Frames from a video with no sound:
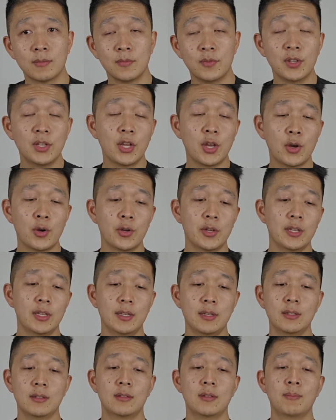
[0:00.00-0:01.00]
video
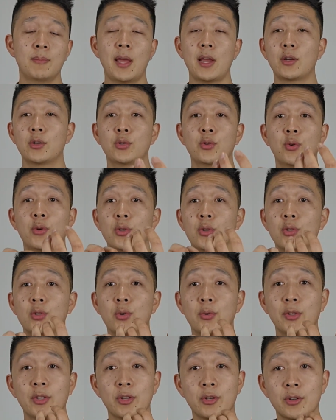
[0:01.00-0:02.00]
is to make sure you're
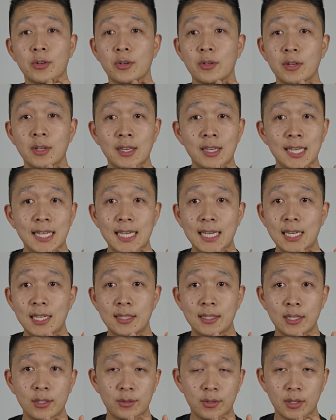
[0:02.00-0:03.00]
doing your
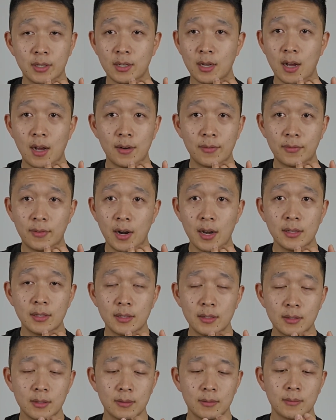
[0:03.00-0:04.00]
eccentric calf
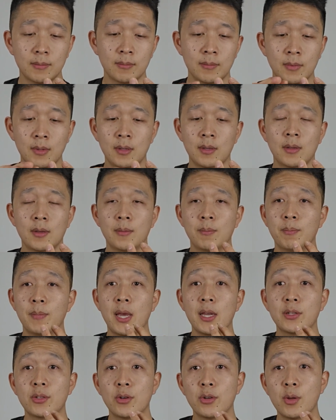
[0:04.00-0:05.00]
raises.
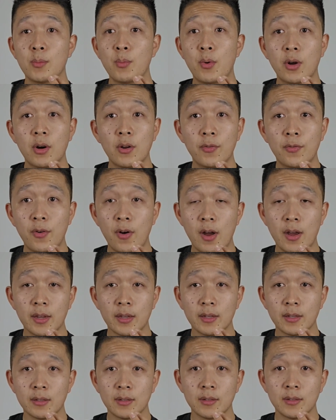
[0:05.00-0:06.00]
Make sure you're
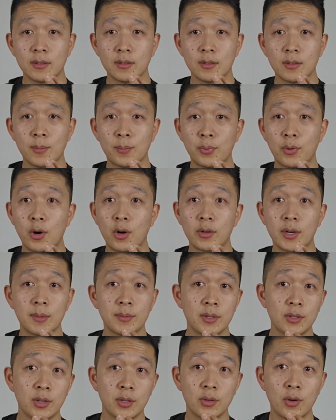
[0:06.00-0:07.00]
modifying your
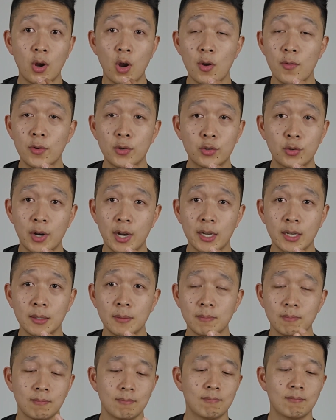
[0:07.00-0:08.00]
program so you're not
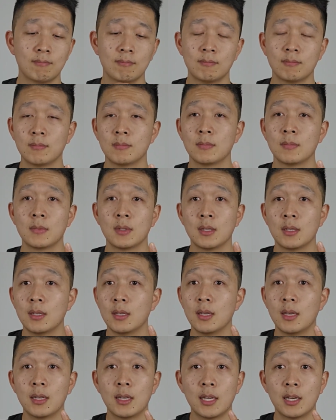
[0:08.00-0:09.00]
overtraining
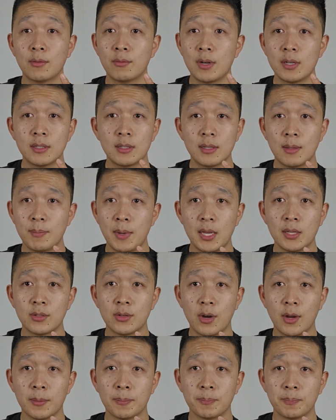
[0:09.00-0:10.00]
and getting rest in the
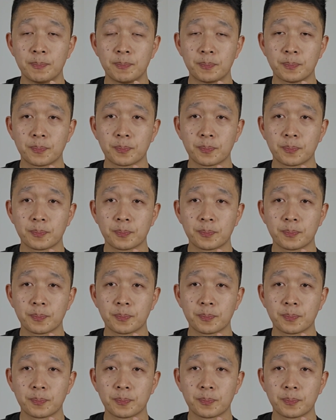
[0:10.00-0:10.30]
meantime.